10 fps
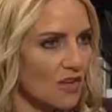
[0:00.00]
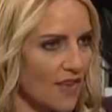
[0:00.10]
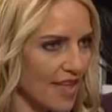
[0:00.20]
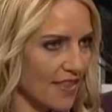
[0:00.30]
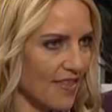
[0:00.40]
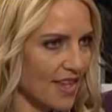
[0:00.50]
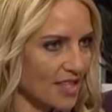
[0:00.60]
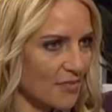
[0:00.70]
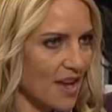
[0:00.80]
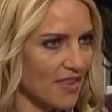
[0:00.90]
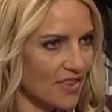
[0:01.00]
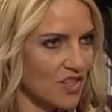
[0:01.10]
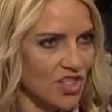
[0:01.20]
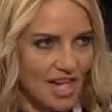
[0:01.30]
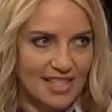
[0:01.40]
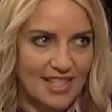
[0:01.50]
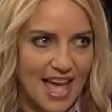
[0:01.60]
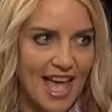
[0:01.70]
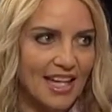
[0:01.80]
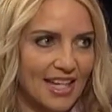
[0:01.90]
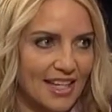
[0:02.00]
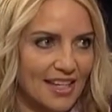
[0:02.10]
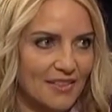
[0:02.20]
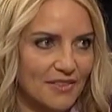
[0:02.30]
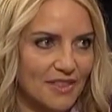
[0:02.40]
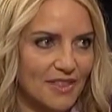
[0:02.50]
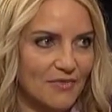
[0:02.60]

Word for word: lot of other things rather than just the honey. Yeah,